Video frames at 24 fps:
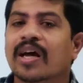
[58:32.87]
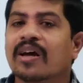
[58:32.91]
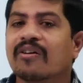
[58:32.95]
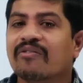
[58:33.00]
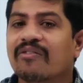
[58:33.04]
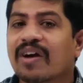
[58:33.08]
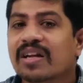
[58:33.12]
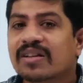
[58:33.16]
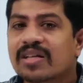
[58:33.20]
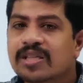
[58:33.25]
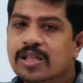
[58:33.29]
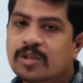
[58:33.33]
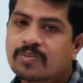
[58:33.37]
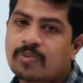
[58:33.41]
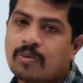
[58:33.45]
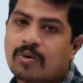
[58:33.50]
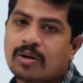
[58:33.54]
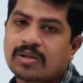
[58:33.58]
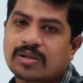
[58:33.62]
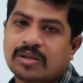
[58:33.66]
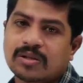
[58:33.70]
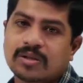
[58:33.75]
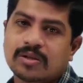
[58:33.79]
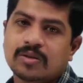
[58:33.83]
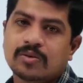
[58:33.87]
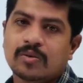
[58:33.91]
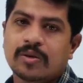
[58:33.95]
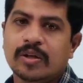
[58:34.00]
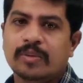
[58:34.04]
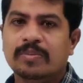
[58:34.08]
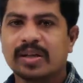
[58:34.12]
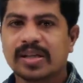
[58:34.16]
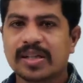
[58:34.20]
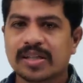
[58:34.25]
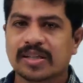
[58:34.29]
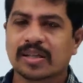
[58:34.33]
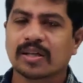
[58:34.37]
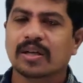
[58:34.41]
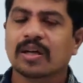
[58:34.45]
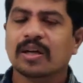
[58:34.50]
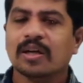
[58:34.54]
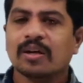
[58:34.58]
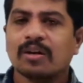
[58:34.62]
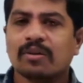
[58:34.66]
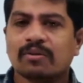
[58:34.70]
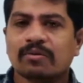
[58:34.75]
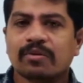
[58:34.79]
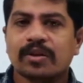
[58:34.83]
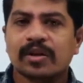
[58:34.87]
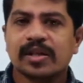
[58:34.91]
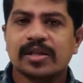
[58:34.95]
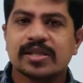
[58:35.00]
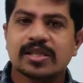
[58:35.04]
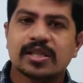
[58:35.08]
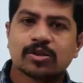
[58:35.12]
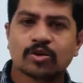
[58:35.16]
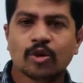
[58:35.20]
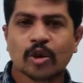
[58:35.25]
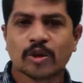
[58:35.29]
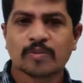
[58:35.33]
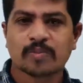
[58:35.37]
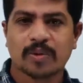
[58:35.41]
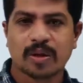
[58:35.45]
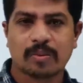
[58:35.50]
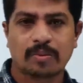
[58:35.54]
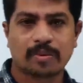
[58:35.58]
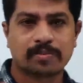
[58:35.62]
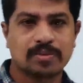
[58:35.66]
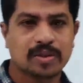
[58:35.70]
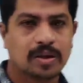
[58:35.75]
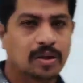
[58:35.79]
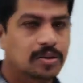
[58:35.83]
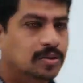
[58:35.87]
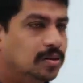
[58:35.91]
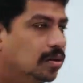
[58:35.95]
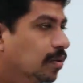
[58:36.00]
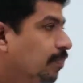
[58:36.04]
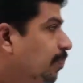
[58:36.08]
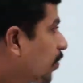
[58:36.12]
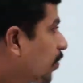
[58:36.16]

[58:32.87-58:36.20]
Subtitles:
where this process is going to be easy. We will see those problems also.